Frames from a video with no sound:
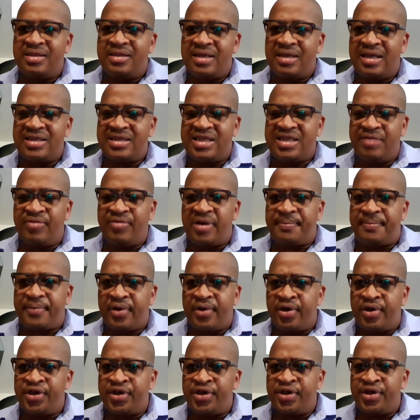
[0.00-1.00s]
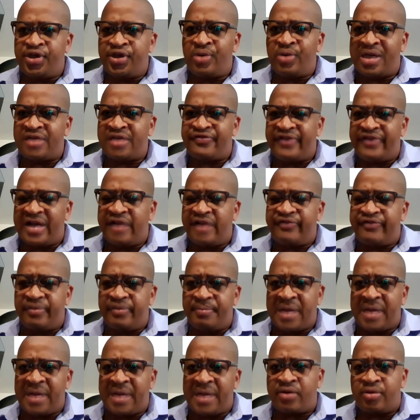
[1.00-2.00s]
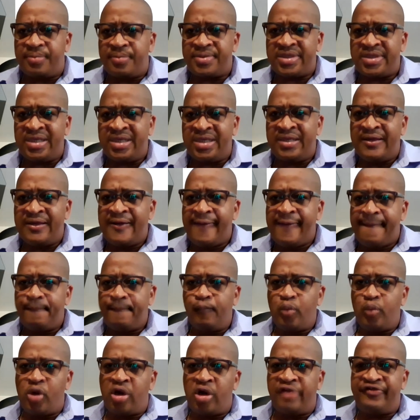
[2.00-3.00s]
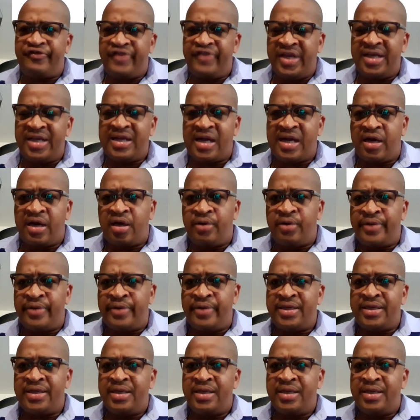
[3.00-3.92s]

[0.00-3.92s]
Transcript: I see where Purdue has filed for bankruptcy, morphine, heroin.